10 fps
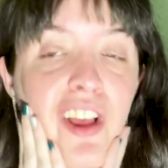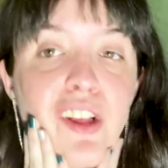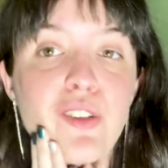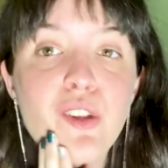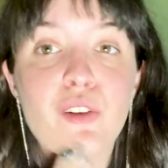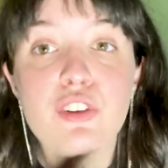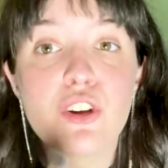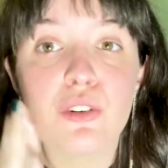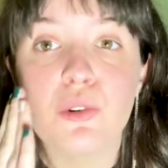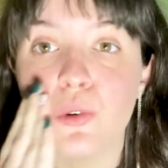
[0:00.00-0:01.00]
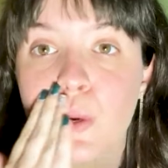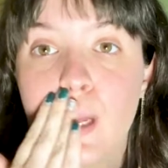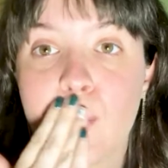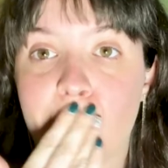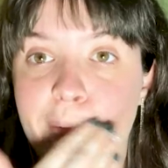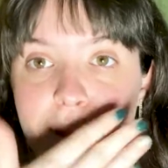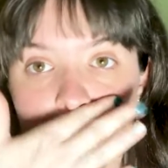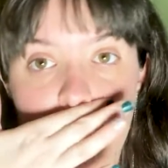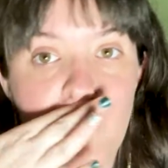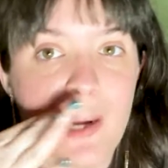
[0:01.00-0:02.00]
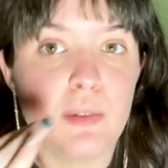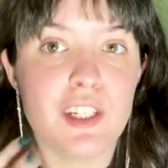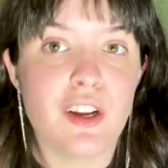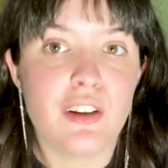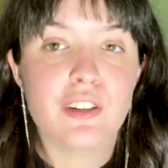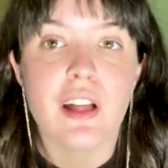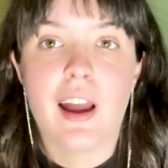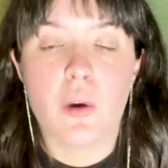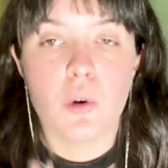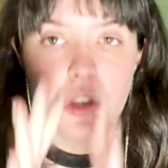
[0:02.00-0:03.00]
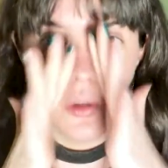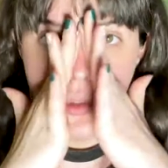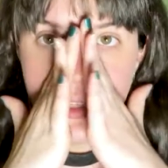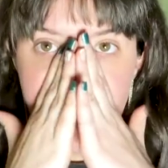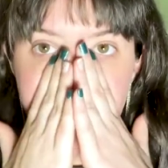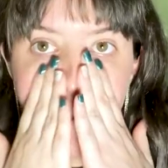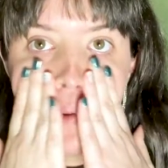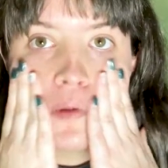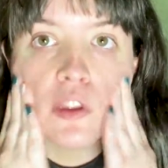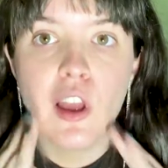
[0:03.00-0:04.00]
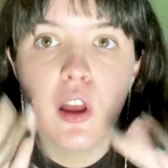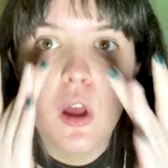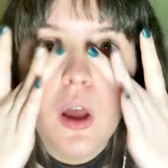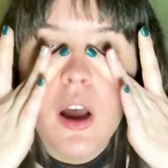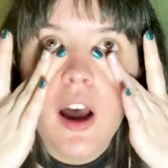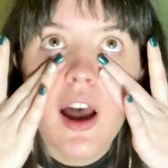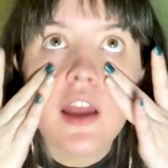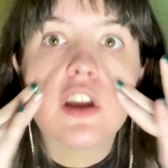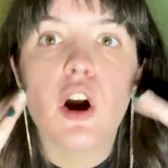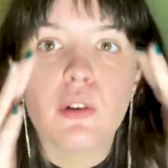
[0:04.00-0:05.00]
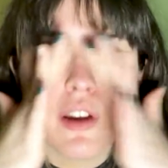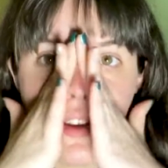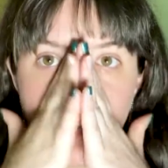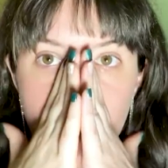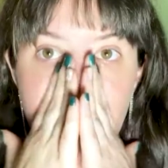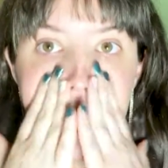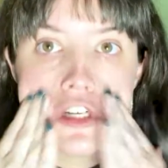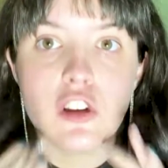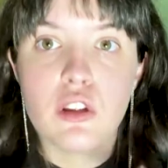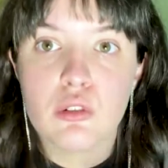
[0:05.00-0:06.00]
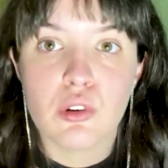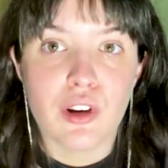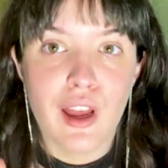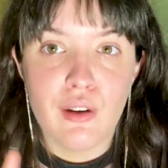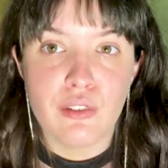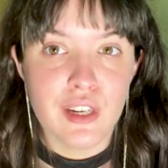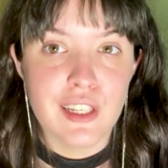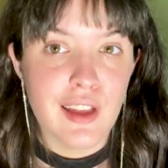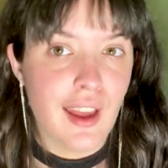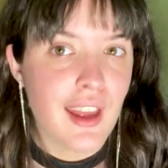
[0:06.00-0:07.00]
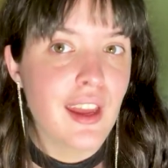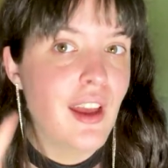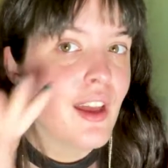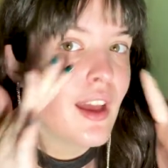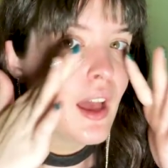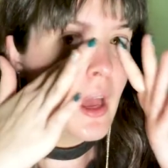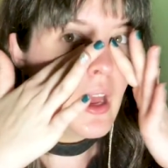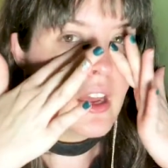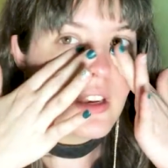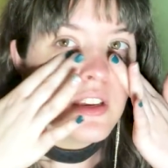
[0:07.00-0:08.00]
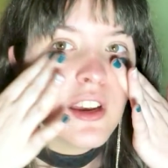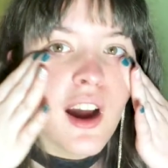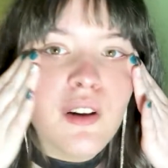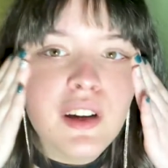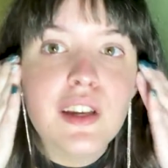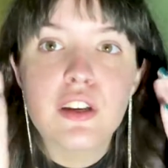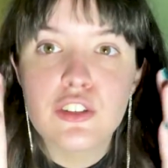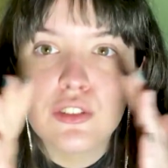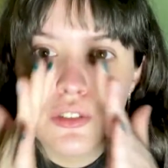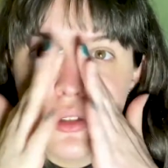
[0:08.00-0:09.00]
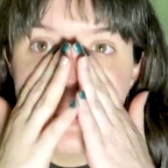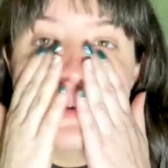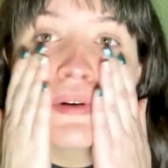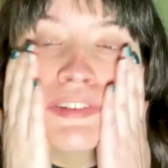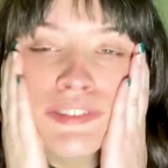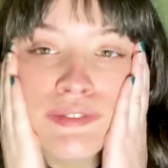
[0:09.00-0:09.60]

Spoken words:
So if you go like really back to my channel, I would use the most high covering foundations for every day, and now I kind of just do